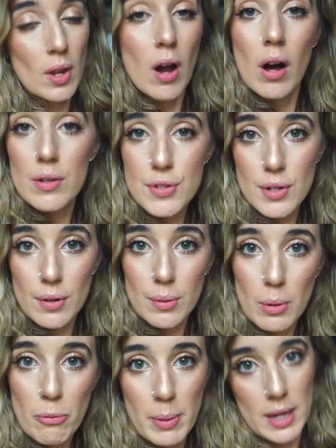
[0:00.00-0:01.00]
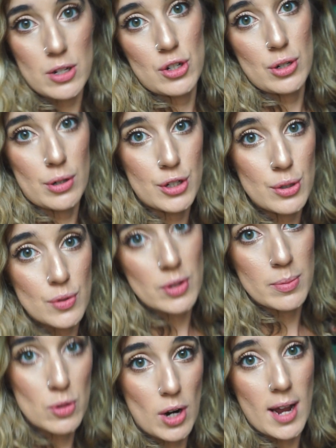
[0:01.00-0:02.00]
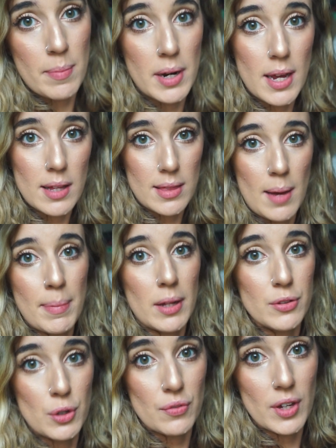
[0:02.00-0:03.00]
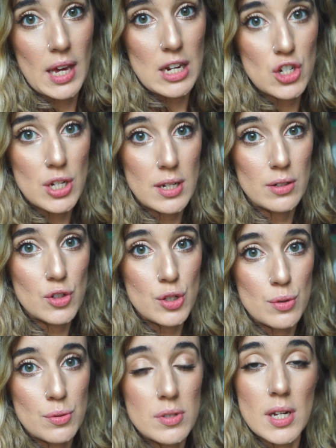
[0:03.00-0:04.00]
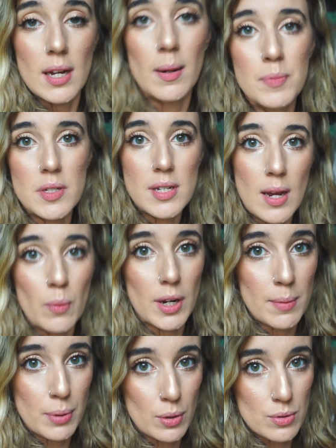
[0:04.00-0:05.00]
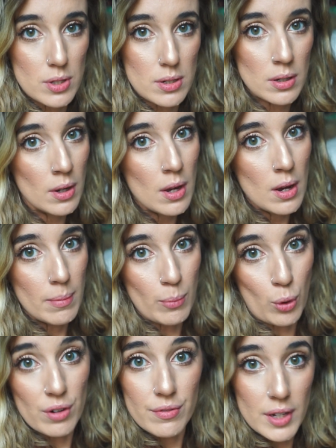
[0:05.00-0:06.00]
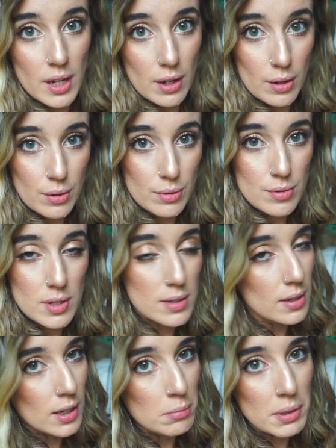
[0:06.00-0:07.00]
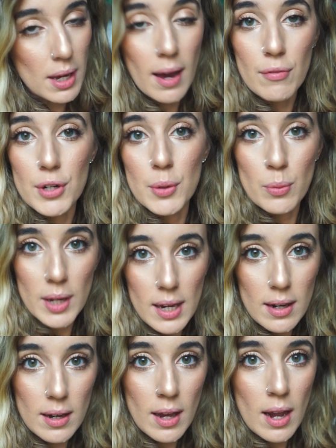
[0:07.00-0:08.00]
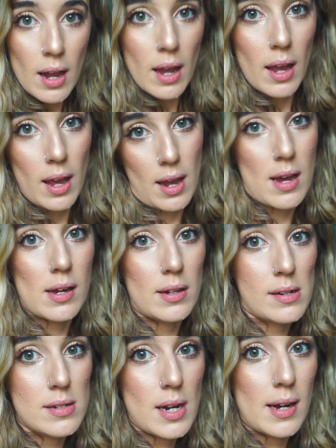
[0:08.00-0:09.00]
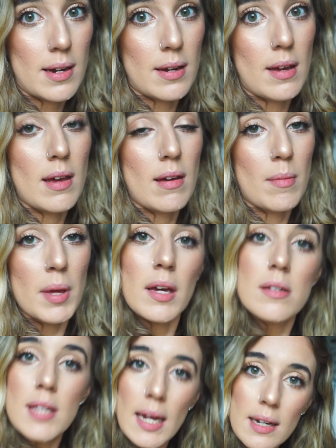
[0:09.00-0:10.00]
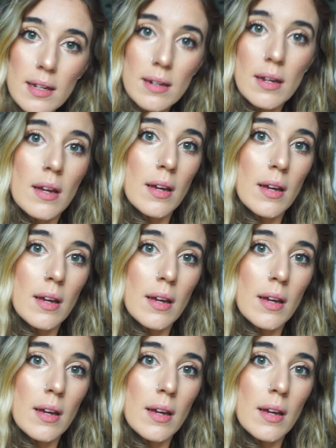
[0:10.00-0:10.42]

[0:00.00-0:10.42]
Also, make sure to subscribe and hit that bell notification to stay up to date when I post more videos. It's going to be every week and I am excited